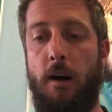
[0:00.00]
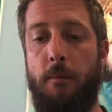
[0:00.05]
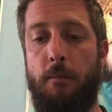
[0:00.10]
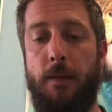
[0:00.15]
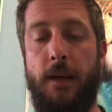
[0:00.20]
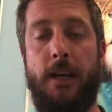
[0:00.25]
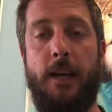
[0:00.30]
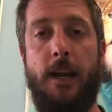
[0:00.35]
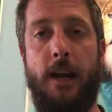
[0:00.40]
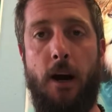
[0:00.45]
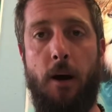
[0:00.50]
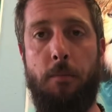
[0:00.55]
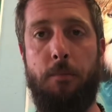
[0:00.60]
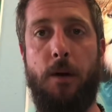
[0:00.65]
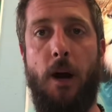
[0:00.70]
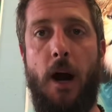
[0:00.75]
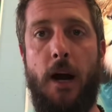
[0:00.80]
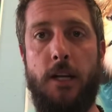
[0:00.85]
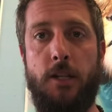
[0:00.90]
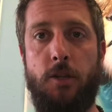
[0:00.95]
They can help
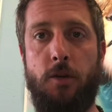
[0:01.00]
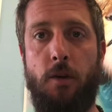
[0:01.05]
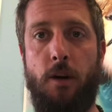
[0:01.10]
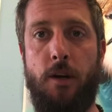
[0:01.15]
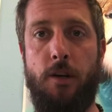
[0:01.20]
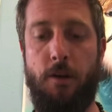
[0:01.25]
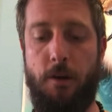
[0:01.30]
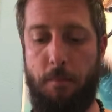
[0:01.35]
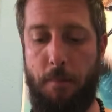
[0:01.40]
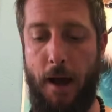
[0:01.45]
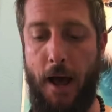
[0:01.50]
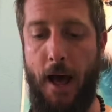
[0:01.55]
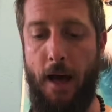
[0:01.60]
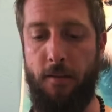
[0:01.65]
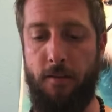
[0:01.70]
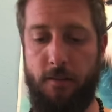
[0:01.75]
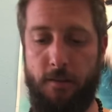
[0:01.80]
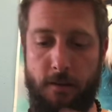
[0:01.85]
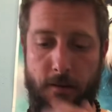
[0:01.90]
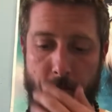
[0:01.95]
guide you on your path.
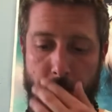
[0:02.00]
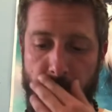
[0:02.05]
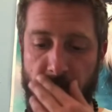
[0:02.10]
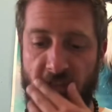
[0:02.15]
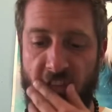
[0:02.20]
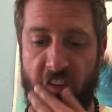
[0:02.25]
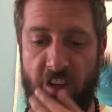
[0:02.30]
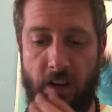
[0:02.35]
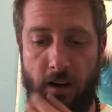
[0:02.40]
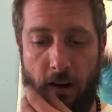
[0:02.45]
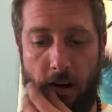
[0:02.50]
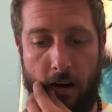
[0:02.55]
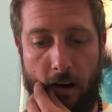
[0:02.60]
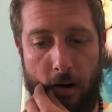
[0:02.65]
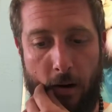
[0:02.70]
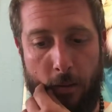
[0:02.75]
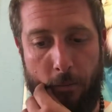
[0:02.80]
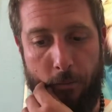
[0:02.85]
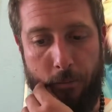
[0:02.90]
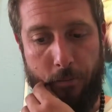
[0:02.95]

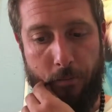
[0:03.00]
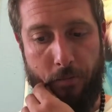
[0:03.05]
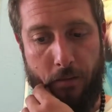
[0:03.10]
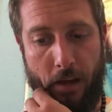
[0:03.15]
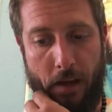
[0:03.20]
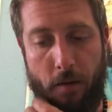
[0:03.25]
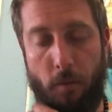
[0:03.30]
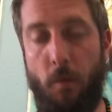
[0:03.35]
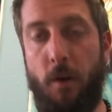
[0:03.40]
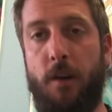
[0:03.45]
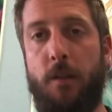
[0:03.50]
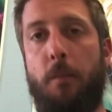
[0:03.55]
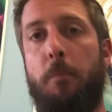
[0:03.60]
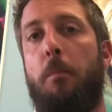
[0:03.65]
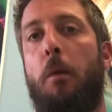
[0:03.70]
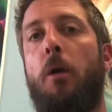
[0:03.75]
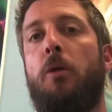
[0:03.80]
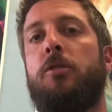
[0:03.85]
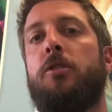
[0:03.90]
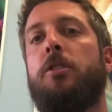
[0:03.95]
And one of the
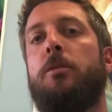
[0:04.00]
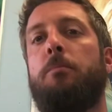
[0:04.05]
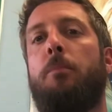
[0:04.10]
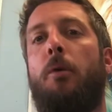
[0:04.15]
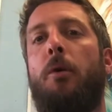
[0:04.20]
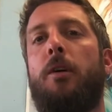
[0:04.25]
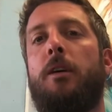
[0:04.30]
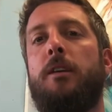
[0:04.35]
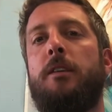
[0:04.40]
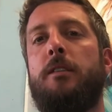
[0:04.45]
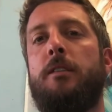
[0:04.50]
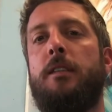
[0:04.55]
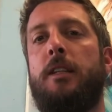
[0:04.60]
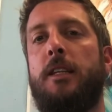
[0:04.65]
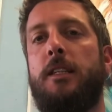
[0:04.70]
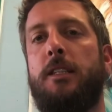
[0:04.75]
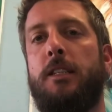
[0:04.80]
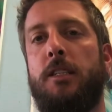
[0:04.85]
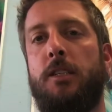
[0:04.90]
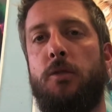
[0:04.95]
most important,
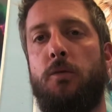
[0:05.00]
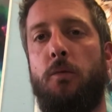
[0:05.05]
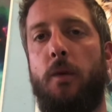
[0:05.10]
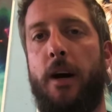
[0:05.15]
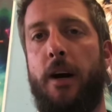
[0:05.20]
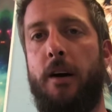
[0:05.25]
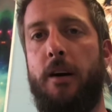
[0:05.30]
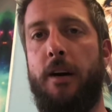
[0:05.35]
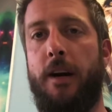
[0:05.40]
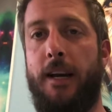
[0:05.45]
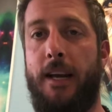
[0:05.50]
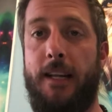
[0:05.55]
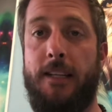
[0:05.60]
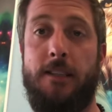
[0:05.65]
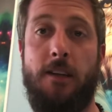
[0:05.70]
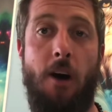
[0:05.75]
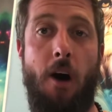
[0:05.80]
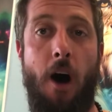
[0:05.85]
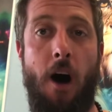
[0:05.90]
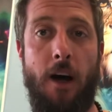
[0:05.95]
this is where it
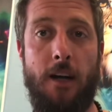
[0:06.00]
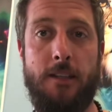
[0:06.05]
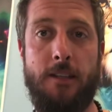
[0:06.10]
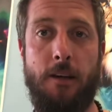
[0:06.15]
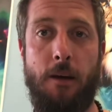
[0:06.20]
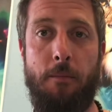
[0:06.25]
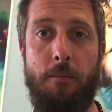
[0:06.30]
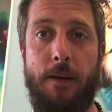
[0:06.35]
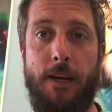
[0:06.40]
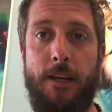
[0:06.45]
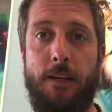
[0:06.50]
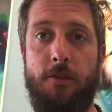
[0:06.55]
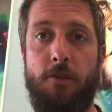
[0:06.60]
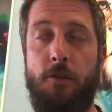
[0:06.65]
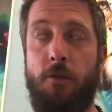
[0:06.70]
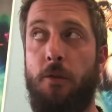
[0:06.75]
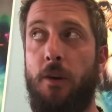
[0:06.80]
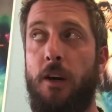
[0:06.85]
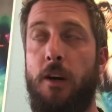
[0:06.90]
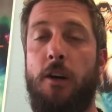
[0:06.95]
gets awesome, is
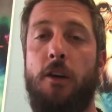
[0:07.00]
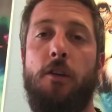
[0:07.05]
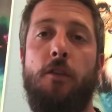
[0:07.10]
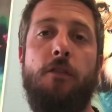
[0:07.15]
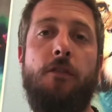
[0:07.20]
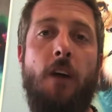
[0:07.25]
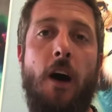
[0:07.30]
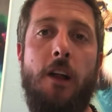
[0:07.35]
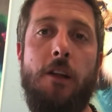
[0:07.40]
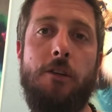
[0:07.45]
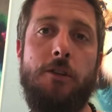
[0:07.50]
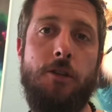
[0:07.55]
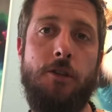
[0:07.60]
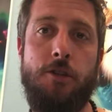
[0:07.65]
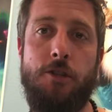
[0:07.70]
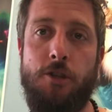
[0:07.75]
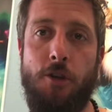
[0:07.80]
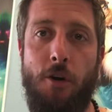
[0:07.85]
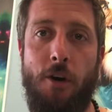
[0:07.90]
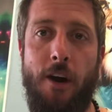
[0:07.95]
you follow your
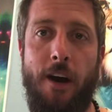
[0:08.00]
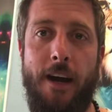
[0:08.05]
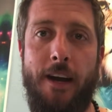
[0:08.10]
joy.